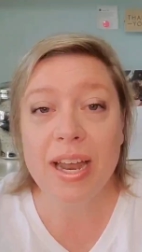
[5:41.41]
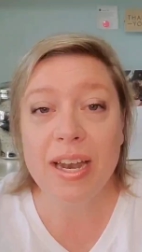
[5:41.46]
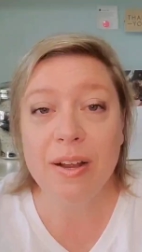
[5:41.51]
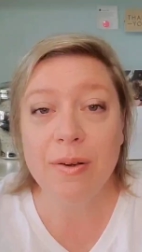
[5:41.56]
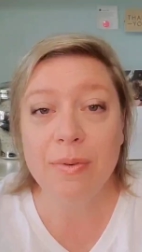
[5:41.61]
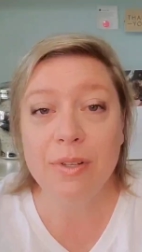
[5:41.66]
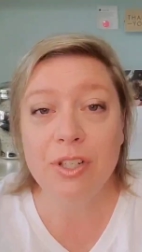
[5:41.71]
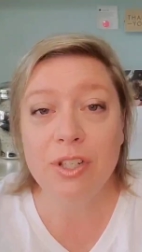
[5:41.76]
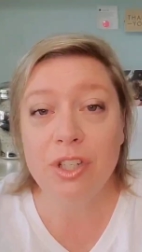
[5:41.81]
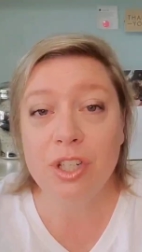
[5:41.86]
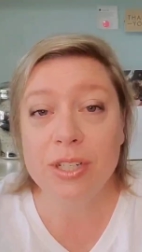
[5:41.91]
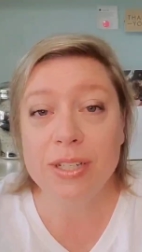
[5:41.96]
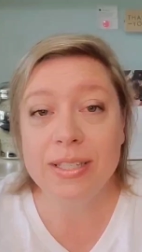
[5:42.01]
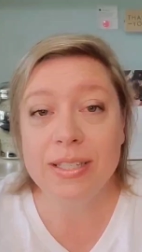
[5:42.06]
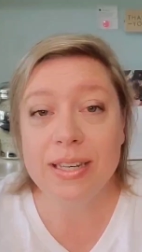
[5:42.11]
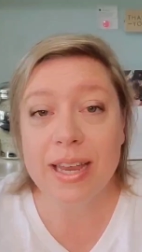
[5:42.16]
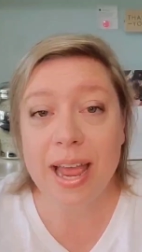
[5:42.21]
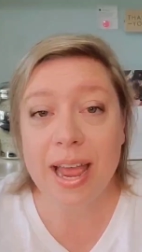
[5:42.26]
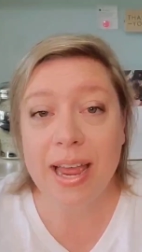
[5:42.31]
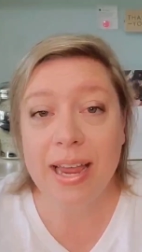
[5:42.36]
and it was
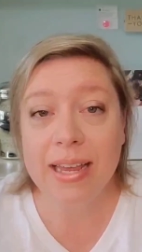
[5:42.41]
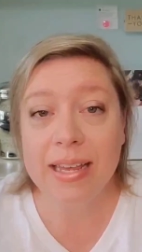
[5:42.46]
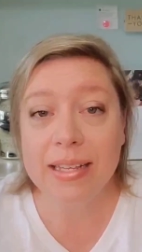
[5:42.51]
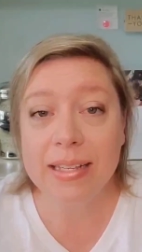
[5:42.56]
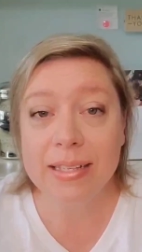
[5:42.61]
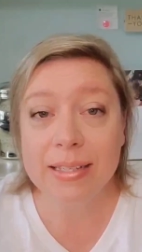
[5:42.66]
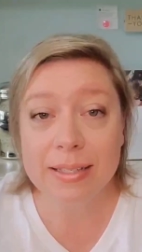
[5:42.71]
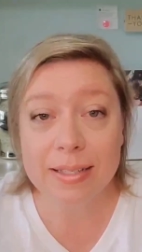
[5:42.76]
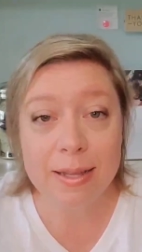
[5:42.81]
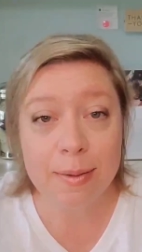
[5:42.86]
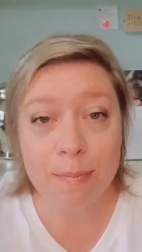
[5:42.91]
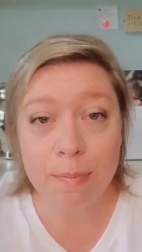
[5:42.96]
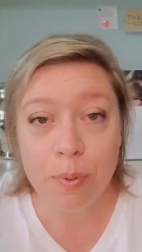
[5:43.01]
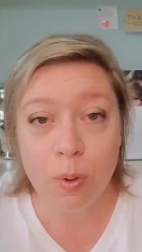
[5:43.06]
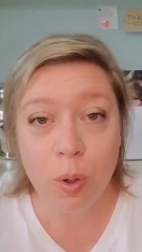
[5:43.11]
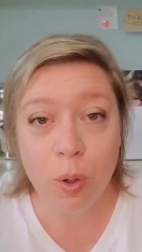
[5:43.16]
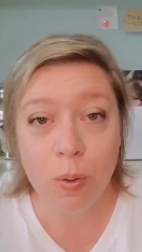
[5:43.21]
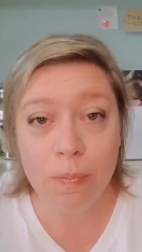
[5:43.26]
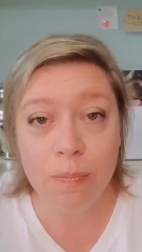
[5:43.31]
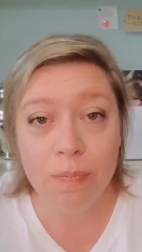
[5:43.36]
just a zip
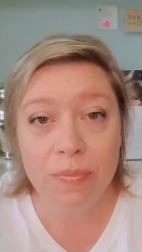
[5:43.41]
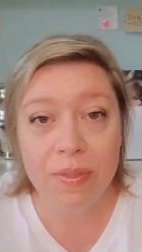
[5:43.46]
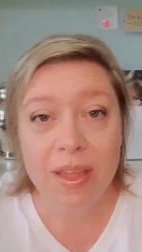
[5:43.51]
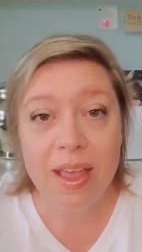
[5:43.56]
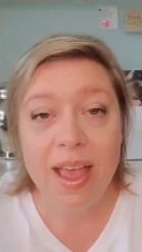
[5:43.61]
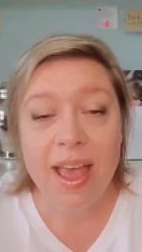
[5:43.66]
pull.